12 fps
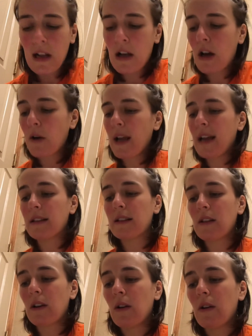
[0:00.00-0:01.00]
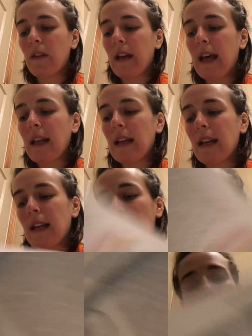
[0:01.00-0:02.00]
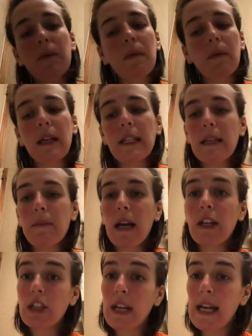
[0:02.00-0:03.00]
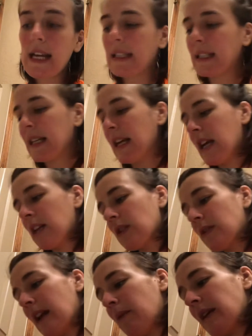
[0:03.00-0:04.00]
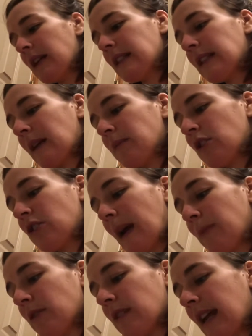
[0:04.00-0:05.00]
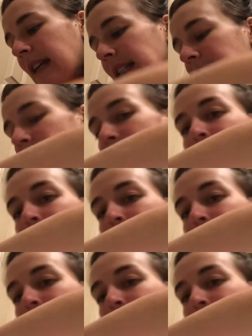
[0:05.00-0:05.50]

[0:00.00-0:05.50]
Okay, so that is pretty much it. So now we're going to skip to chapter 90